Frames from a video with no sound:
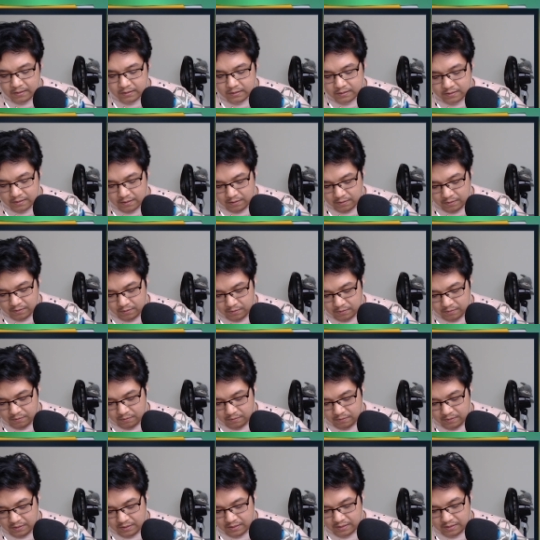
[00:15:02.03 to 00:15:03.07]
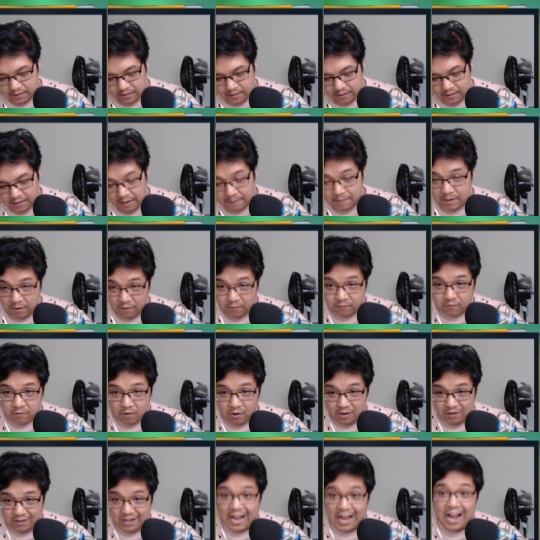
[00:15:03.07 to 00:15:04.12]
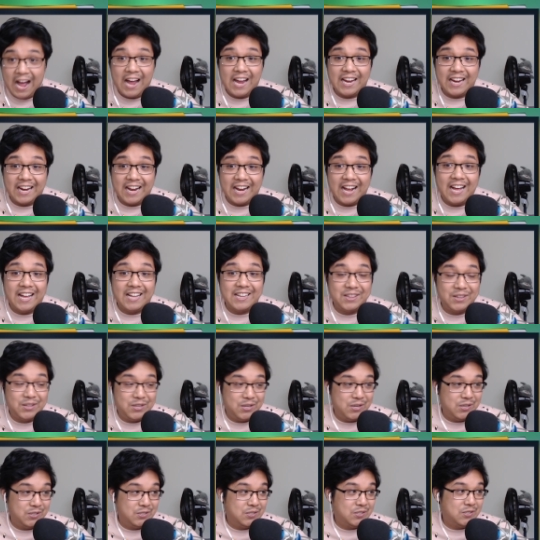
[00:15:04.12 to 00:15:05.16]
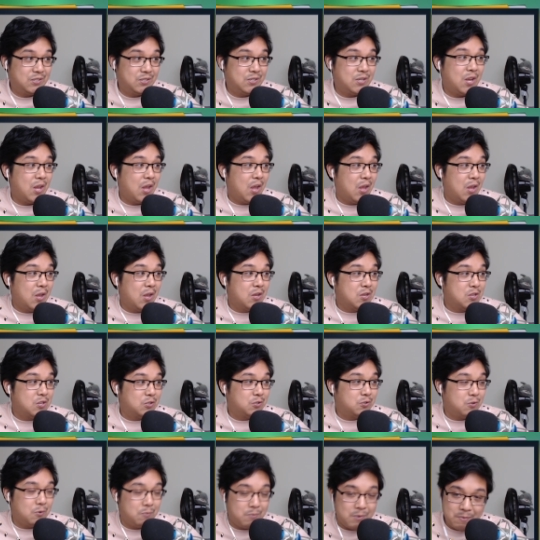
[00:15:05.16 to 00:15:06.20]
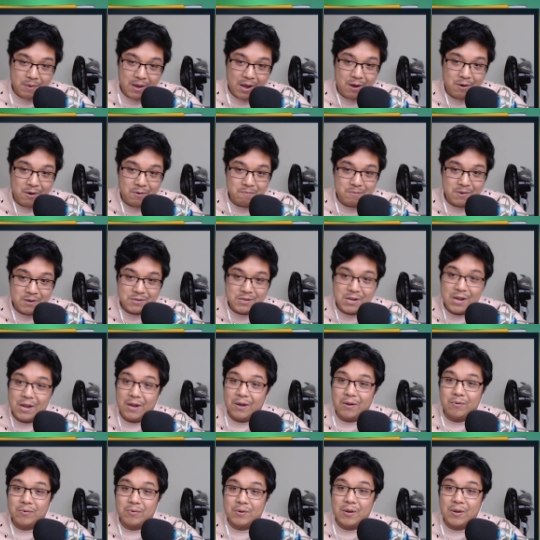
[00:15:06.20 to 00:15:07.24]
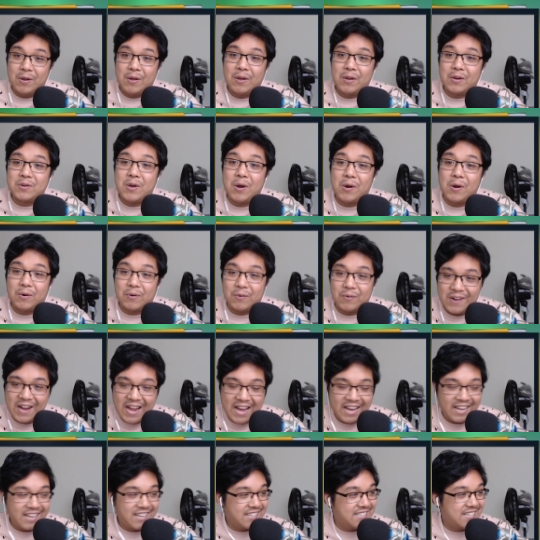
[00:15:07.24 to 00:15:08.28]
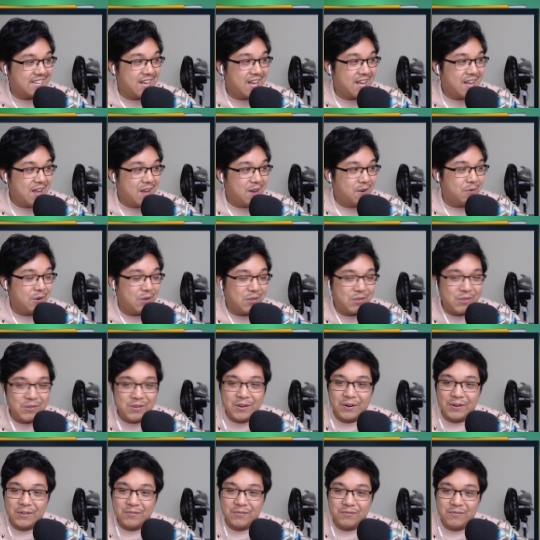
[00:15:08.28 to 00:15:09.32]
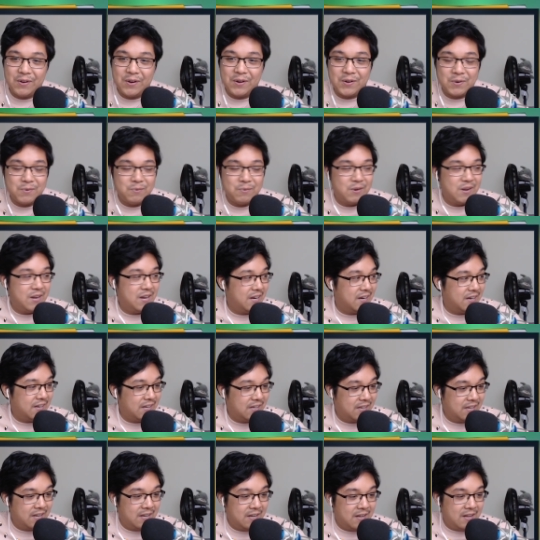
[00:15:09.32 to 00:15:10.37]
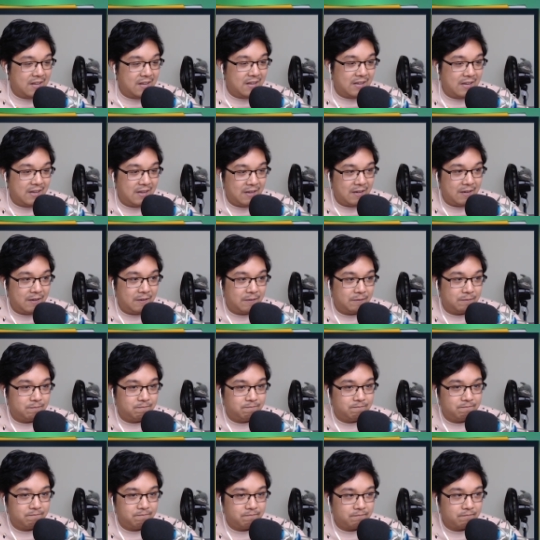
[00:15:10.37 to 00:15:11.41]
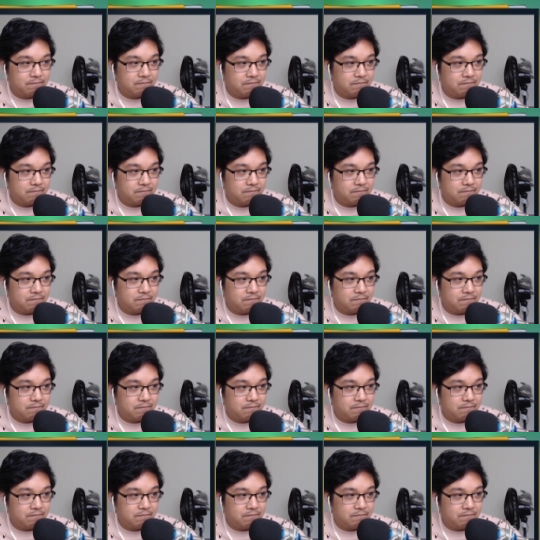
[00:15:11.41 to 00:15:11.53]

so I mean, overall, I got this superpower beatdown correct with Darth Vader winning. Um,